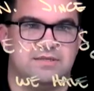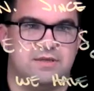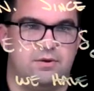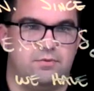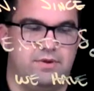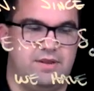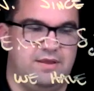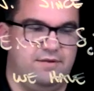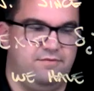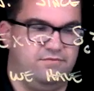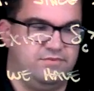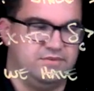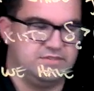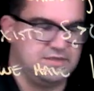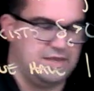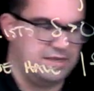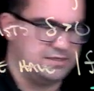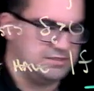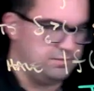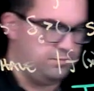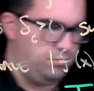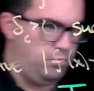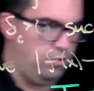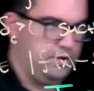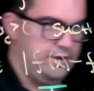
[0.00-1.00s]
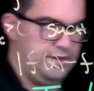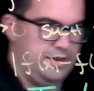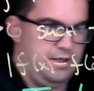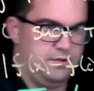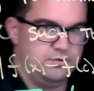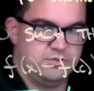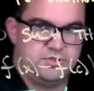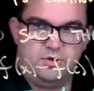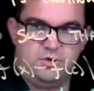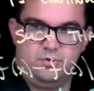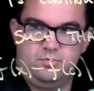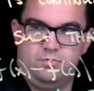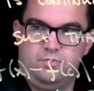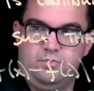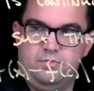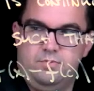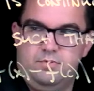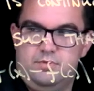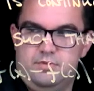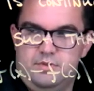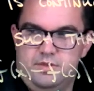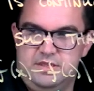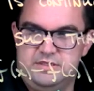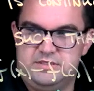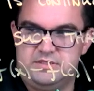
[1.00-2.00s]
is I want to emphasize a point now. So
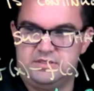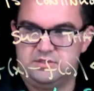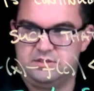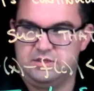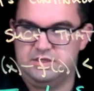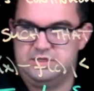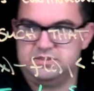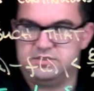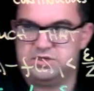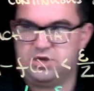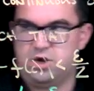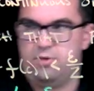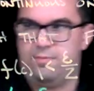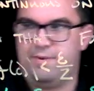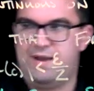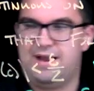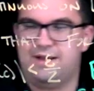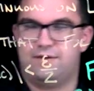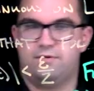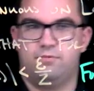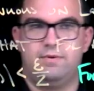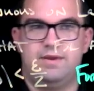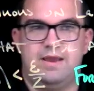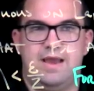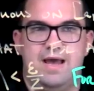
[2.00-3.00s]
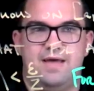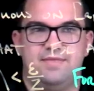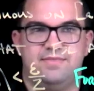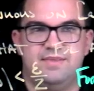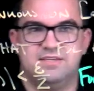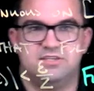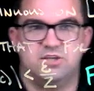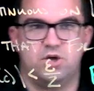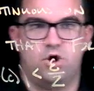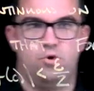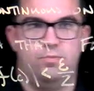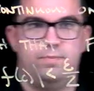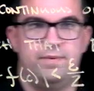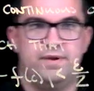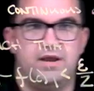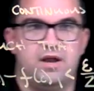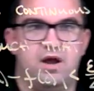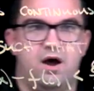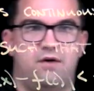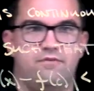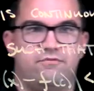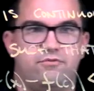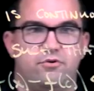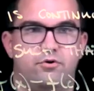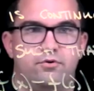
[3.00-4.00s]
let's go back. We had this open
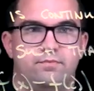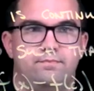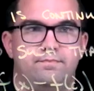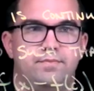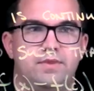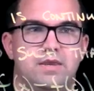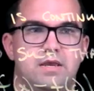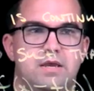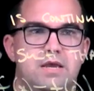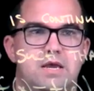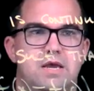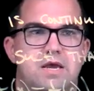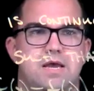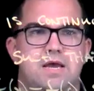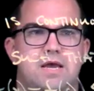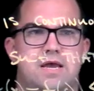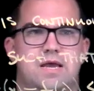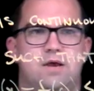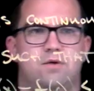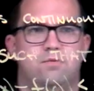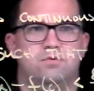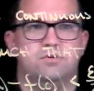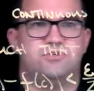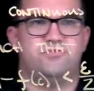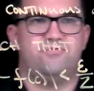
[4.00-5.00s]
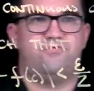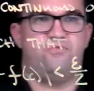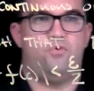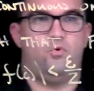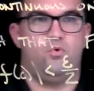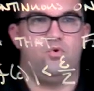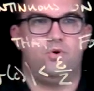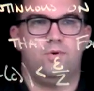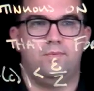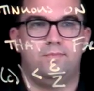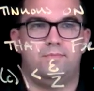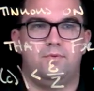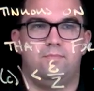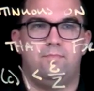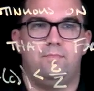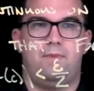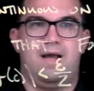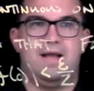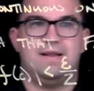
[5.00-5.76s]
cover. It was formed